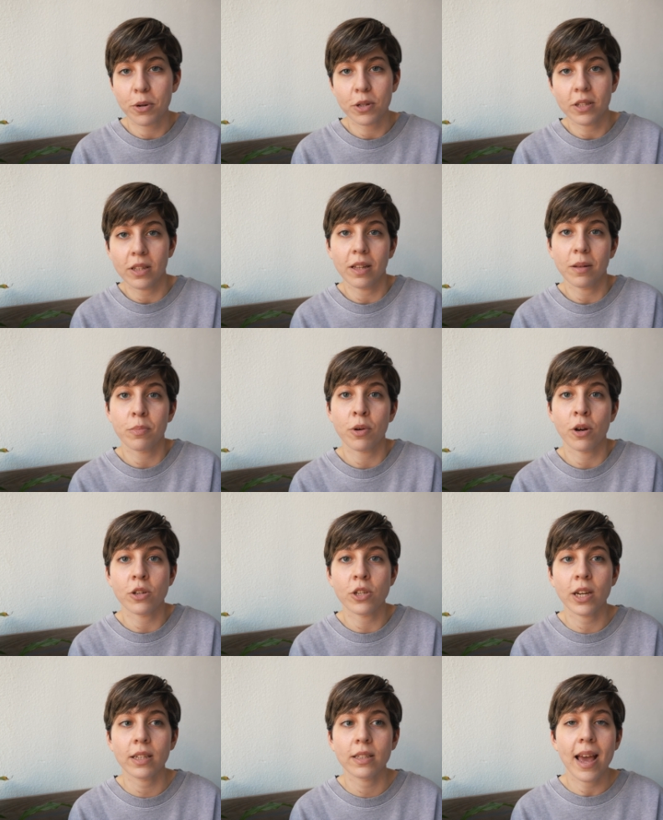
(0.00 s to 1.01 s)
personal
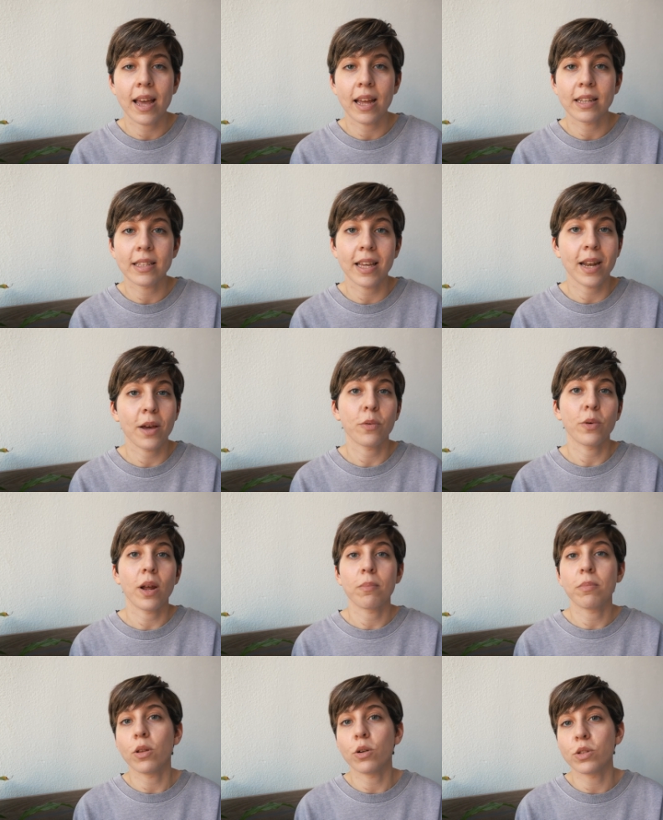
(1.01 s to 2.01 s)
project, and then I would
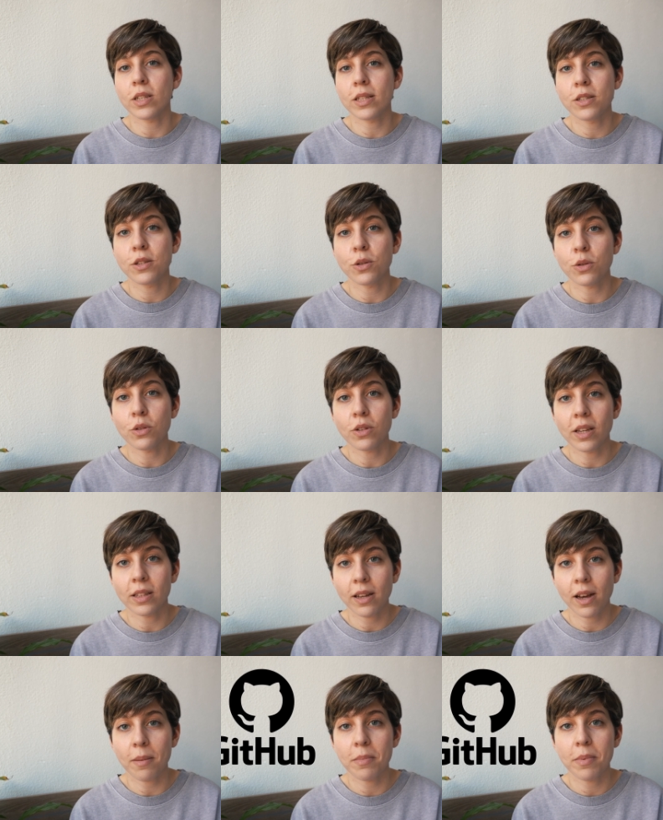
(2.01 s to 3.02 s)
upload it to
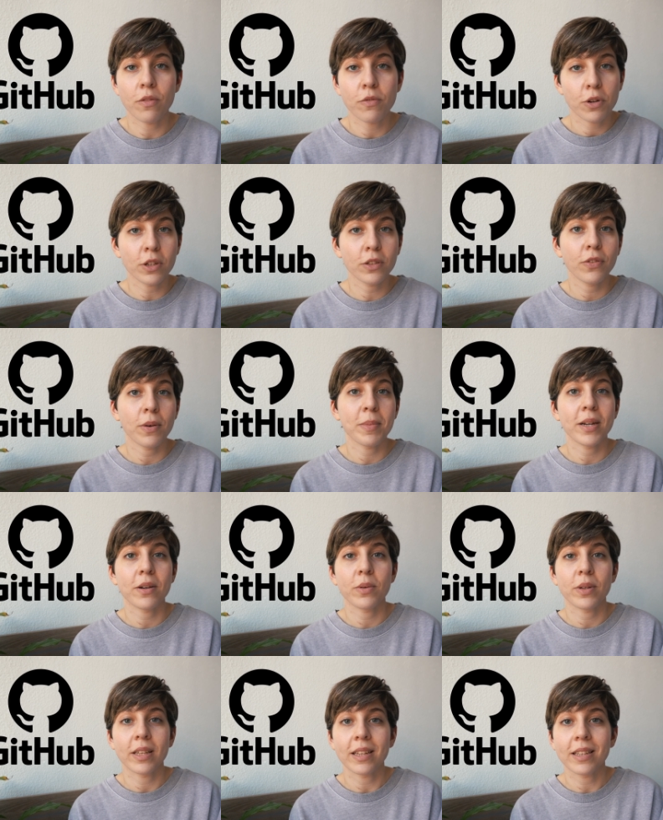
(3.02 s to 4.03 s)
GitHub. If you're not familiar
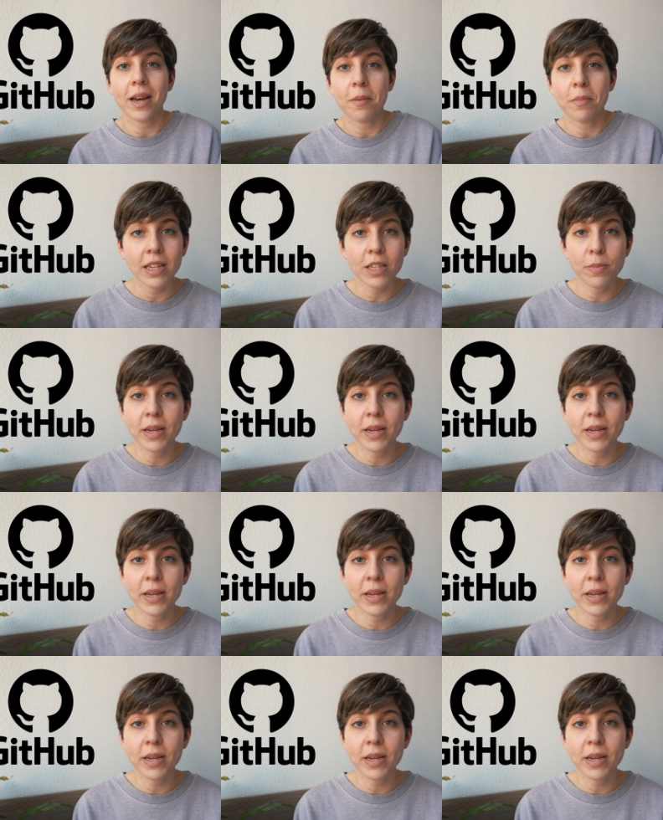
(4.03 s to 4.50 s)
with GitHub, it's